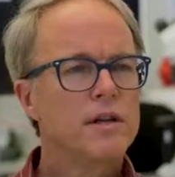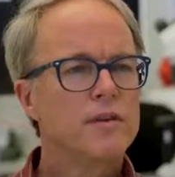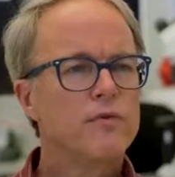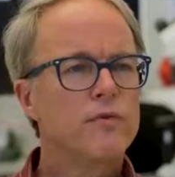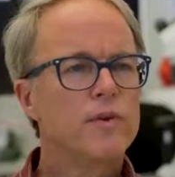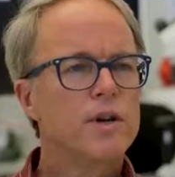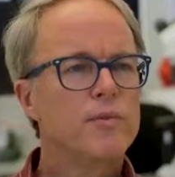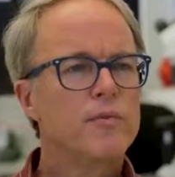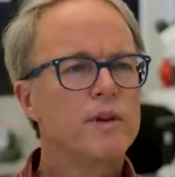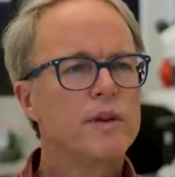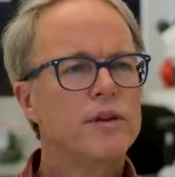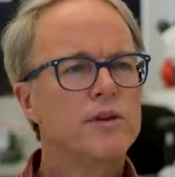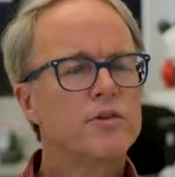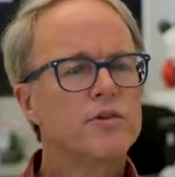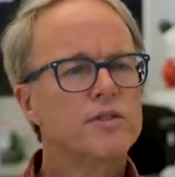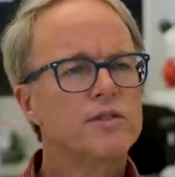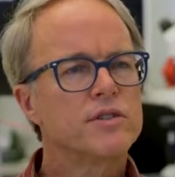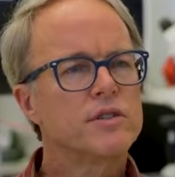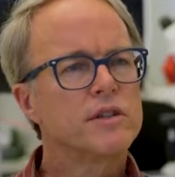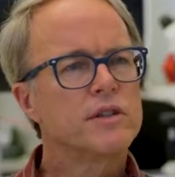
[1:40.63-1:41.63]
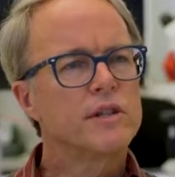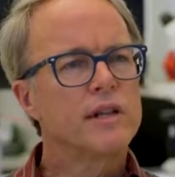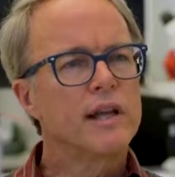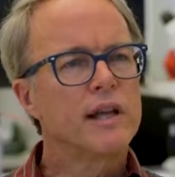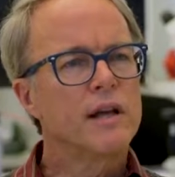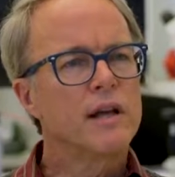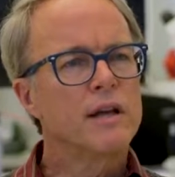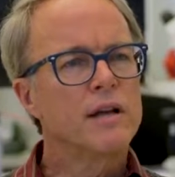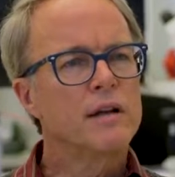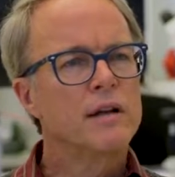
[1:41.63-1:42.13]
to see if we'd be
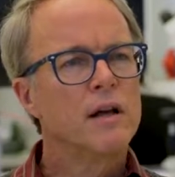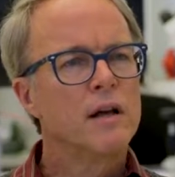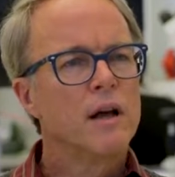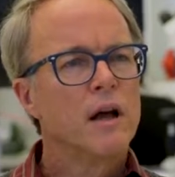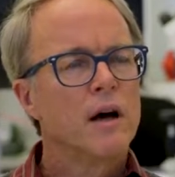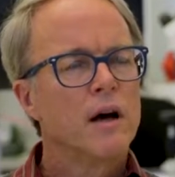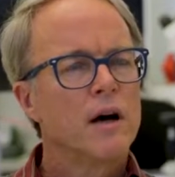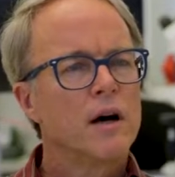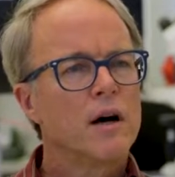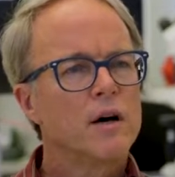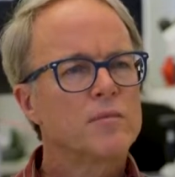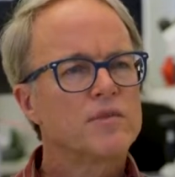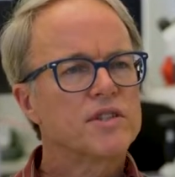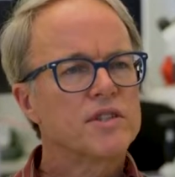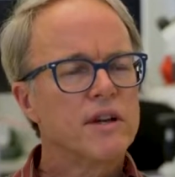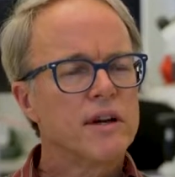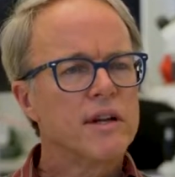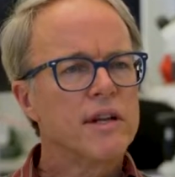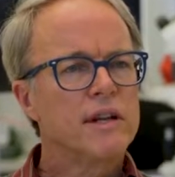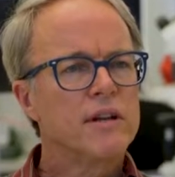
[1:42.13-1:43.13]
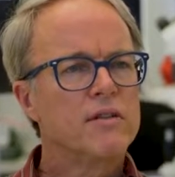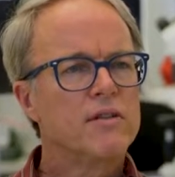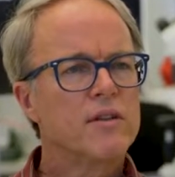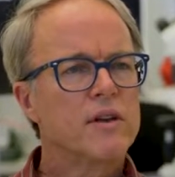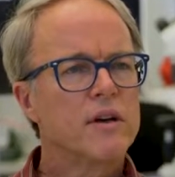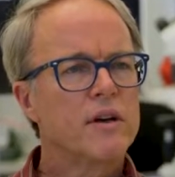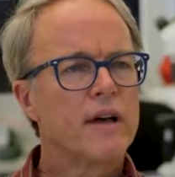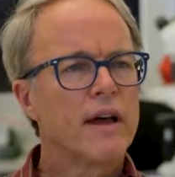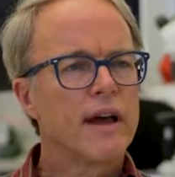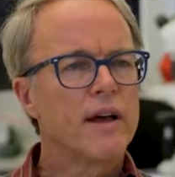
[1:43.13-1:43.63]
interested in
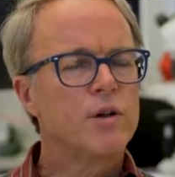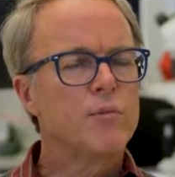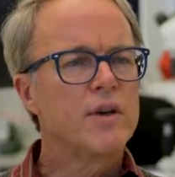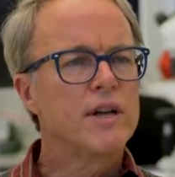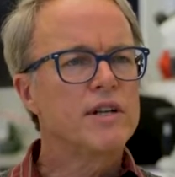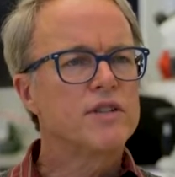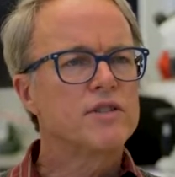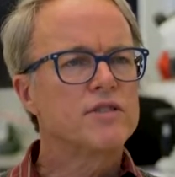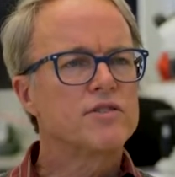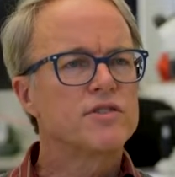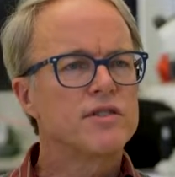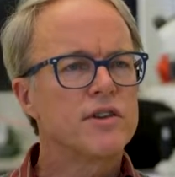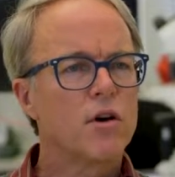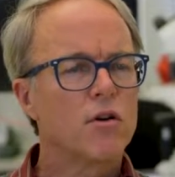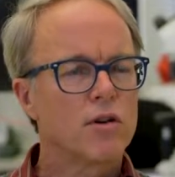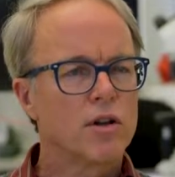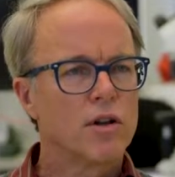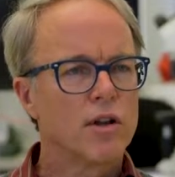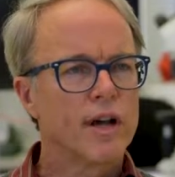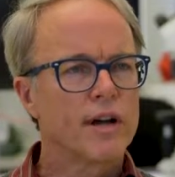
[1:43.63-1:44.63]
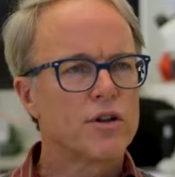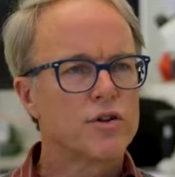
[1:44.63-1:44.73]
studying the animation cell